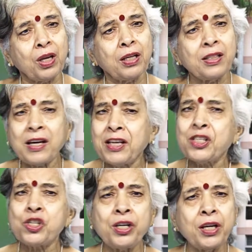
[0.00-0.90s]
The
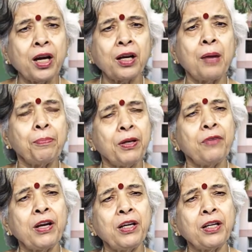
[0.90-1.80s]
East India Company,
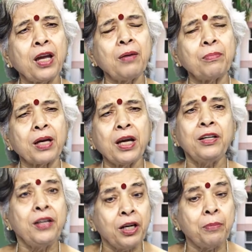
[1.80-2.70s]
when it came,
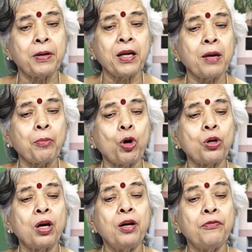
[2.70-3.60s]
it did bring about
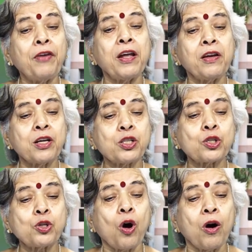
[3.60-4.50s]
various
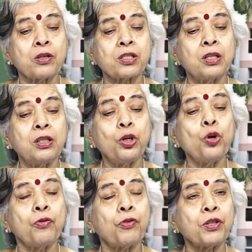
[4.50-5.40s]
laws.
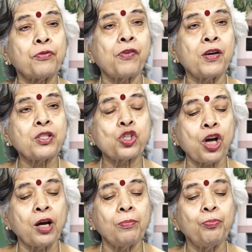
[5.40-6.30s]
For the first
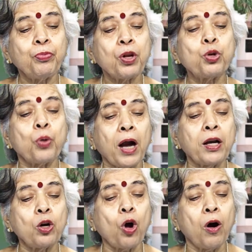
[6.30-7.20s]
time, you had a
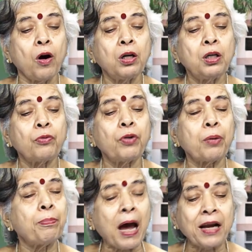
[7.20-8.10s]
law
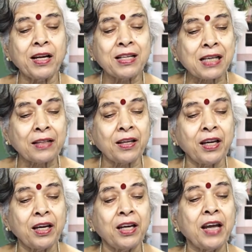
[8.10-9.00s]
banning sati
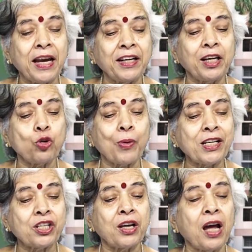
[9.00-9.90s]
in
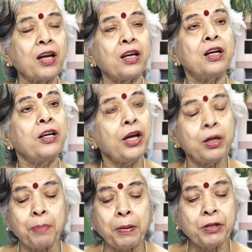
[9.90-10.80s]
1829. It
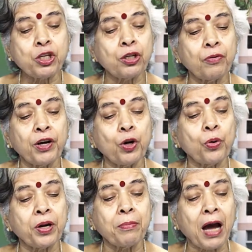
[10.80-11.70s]
permitted widow
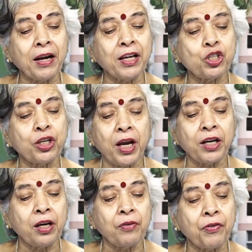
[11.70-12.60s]
remarriage in
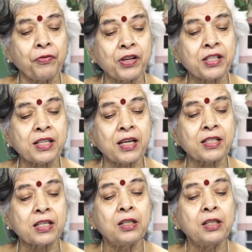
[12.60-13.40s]
1856.